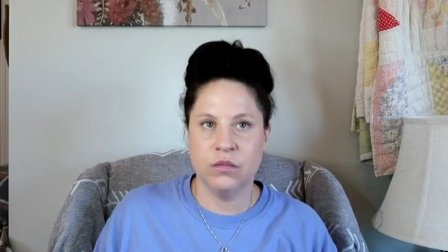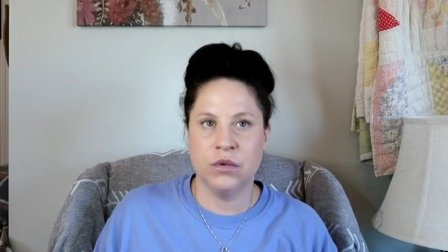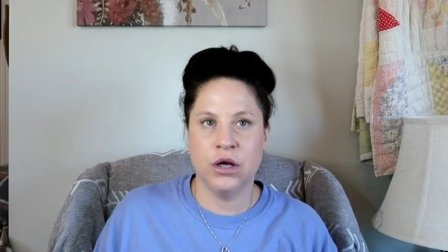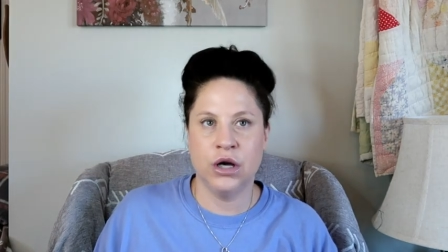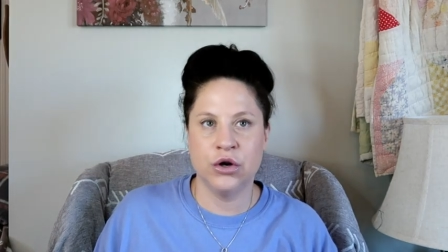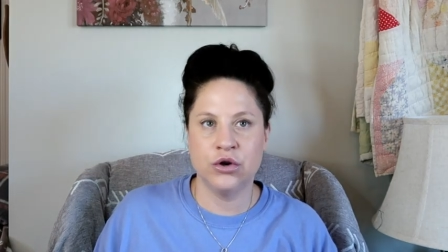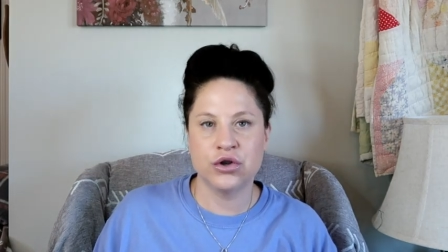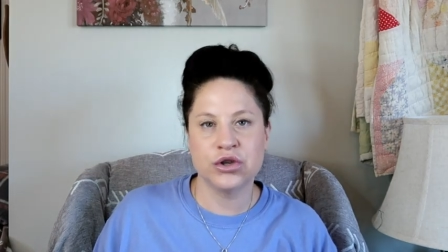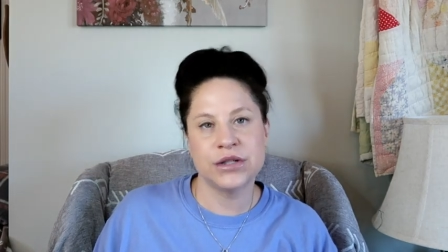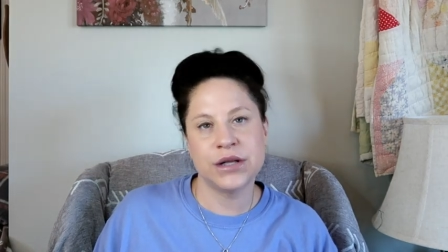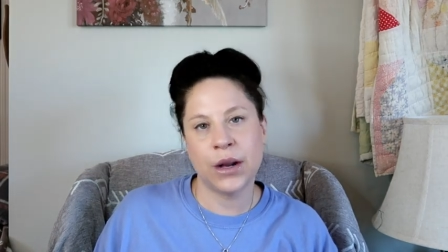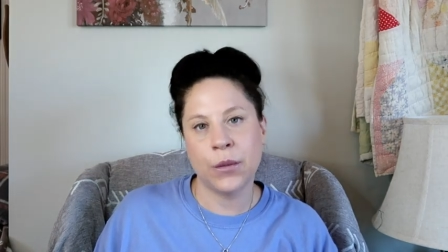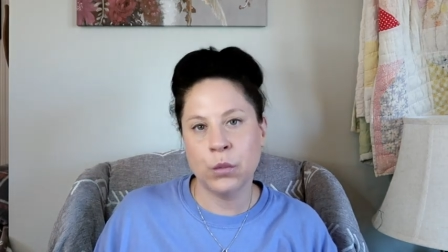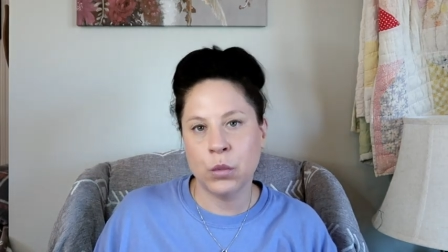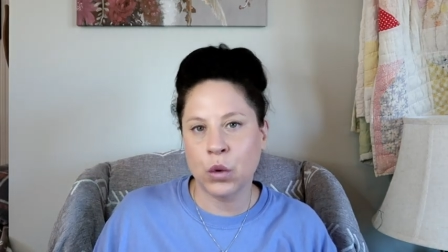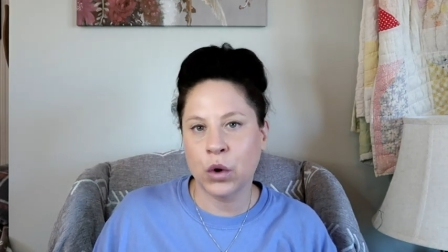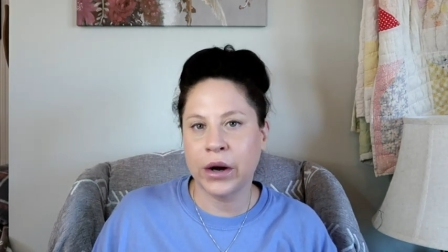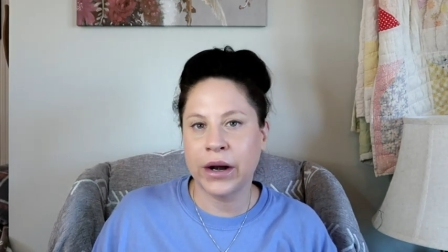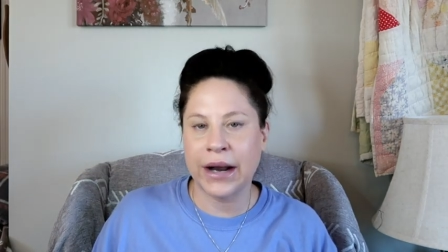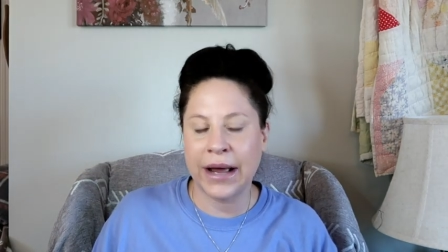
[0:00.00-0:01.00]
understand
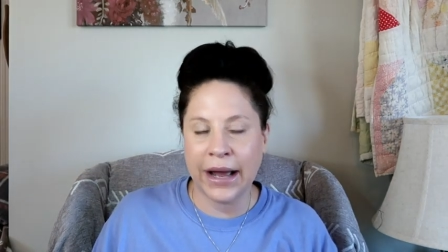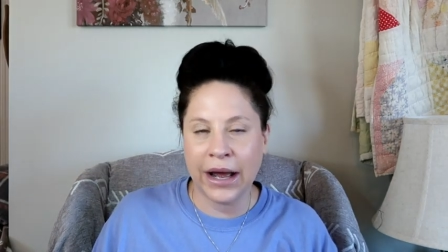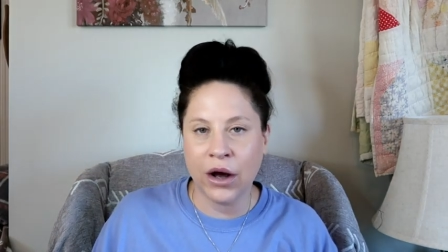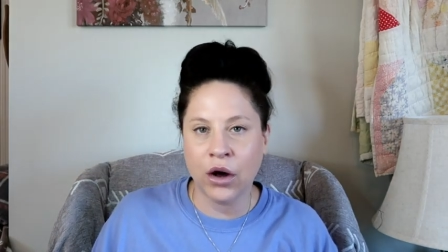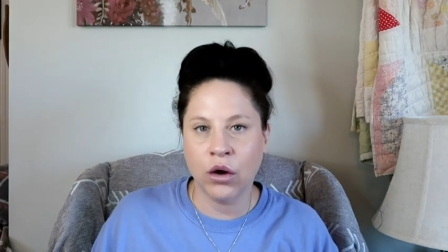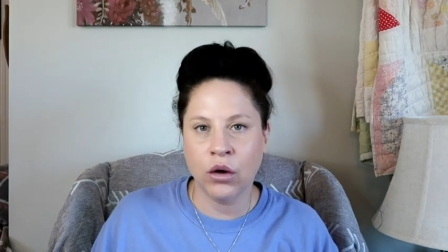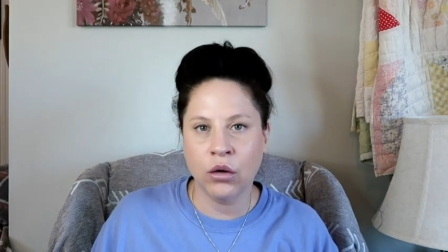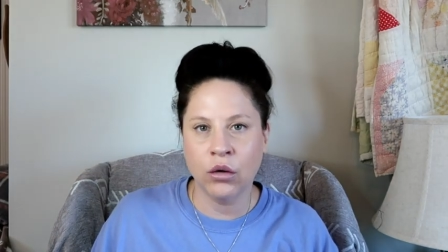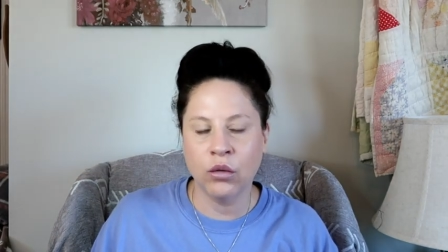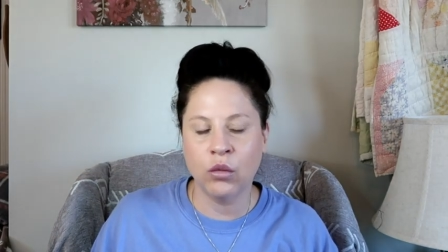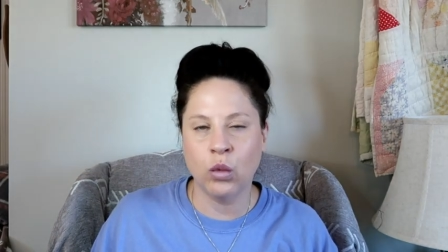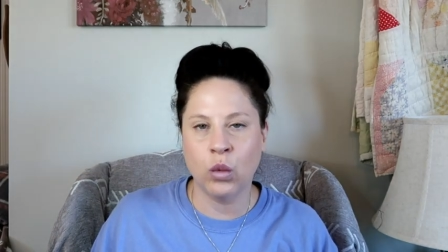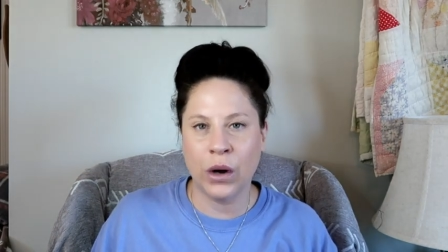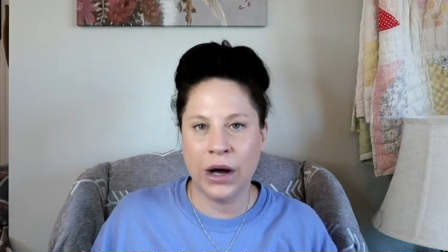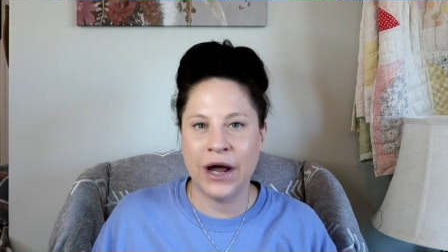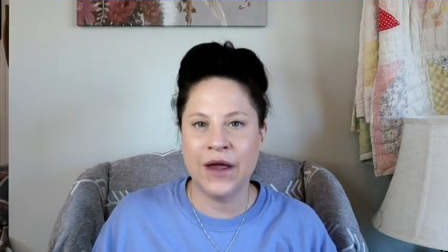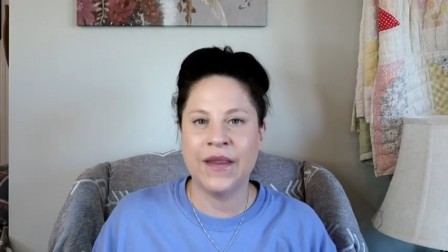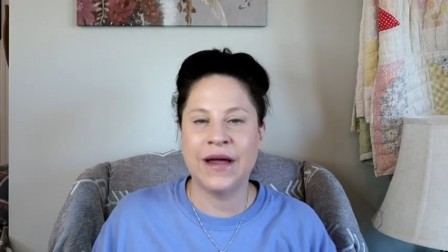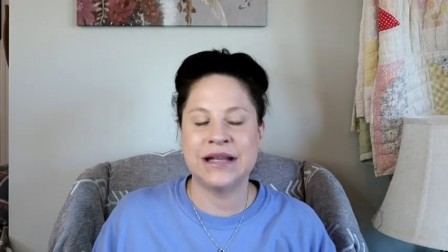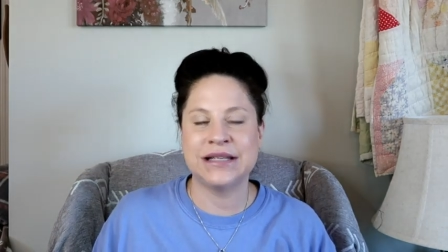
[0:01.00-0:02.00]
more now
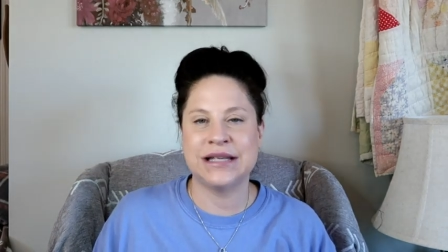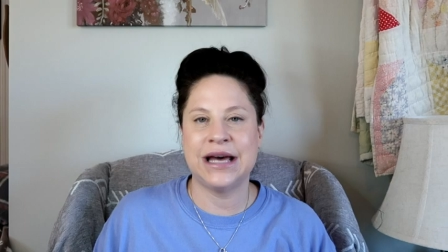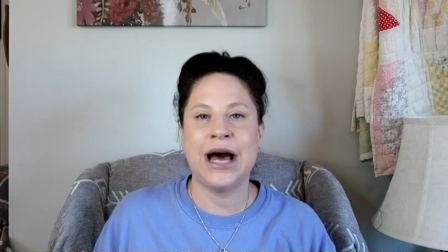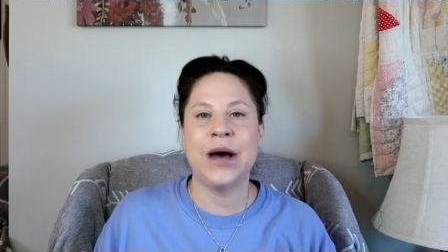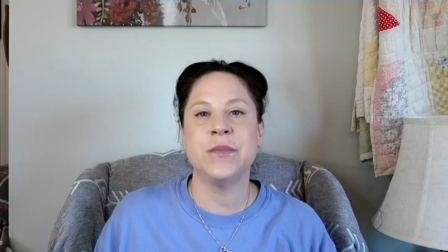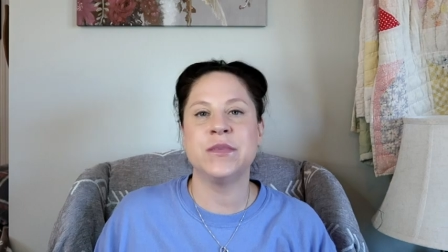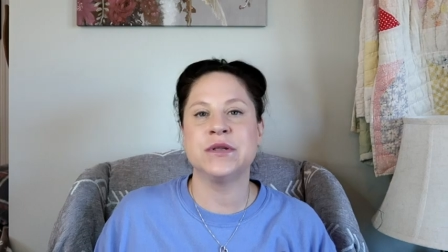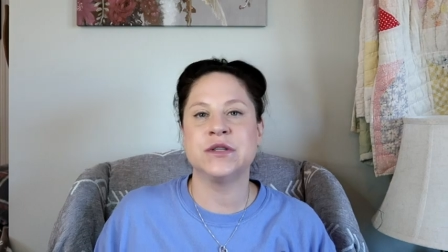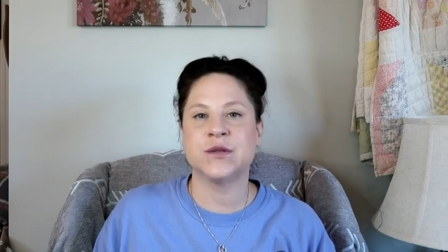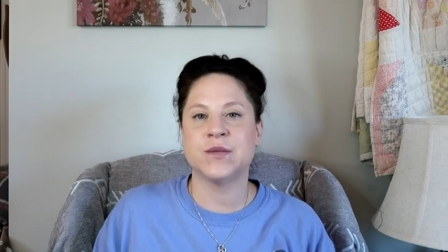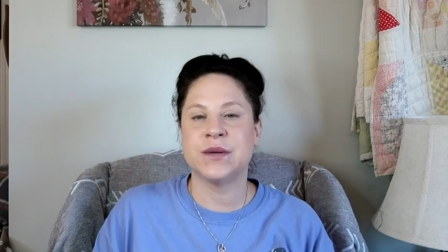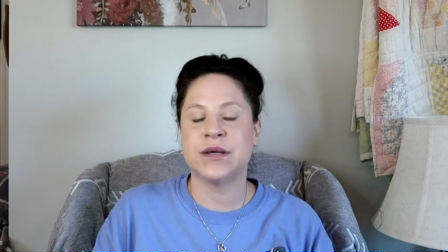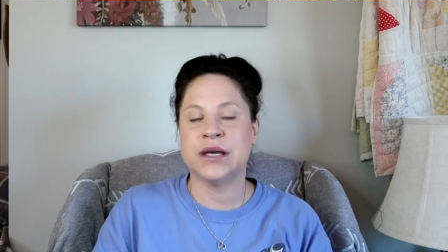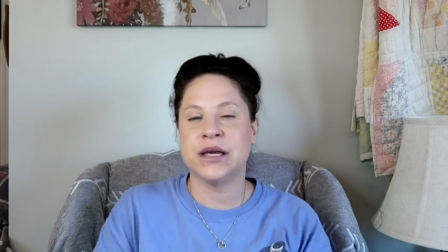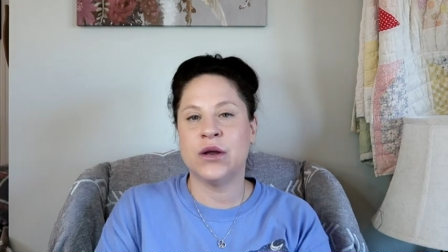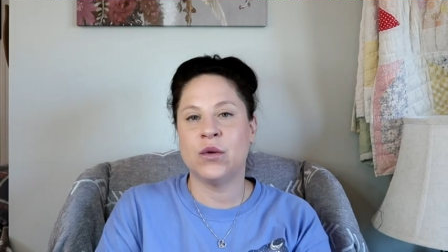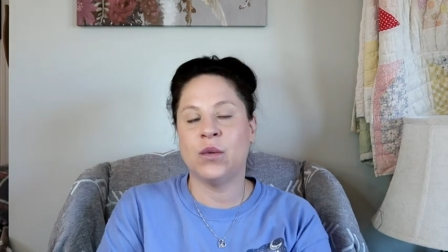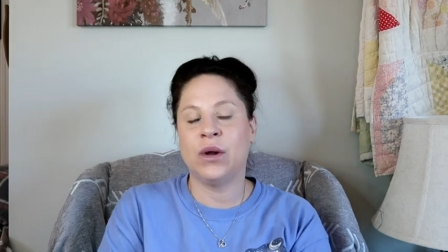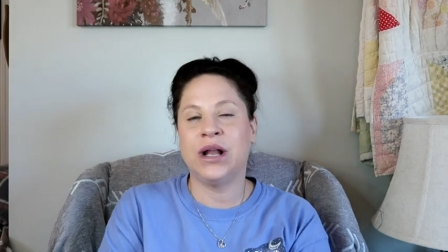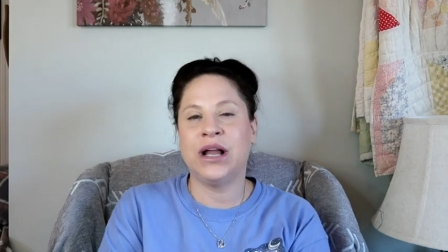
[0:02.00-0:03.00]
why that's happened to
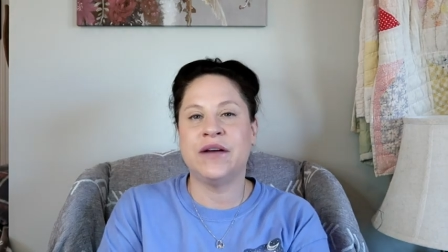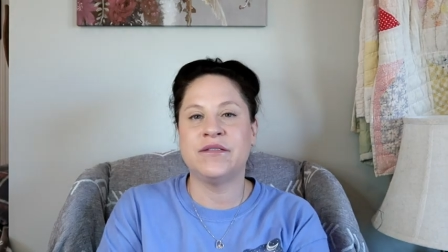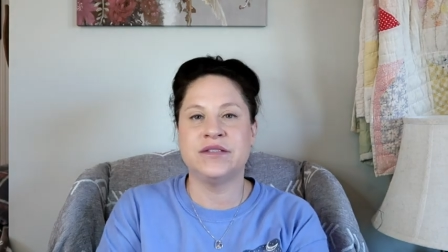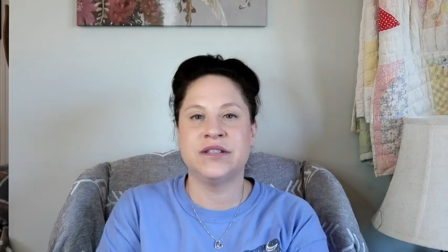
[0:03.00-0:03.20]
me and why